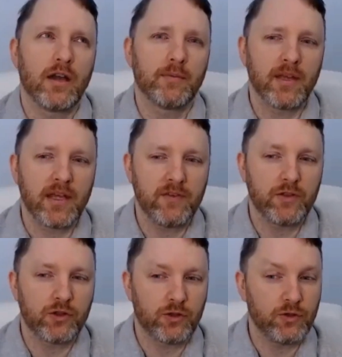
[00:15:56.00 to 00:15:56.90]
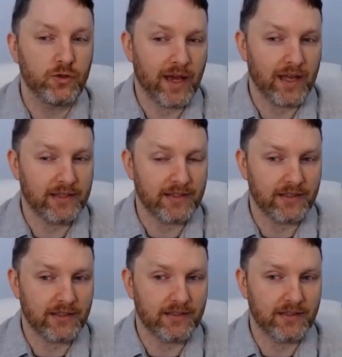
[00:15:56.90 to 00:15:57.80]
I'm going to give you two
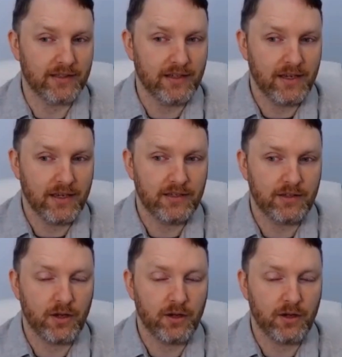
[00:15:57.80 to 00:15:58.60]
answers. So